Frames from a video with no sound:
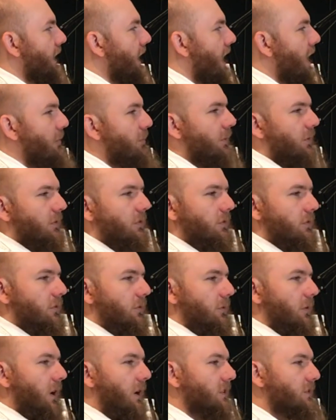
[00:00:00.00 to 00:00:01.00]
happened
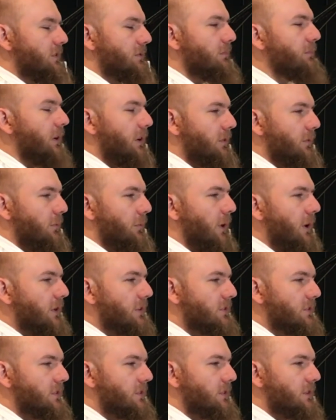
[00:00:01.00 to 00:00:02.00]
to us, but
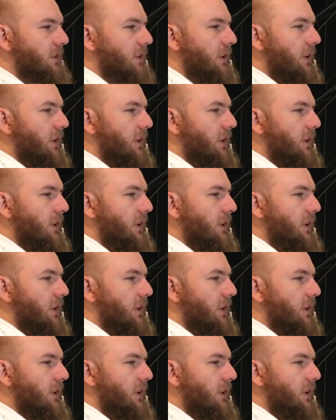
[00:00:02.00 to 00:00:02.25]
once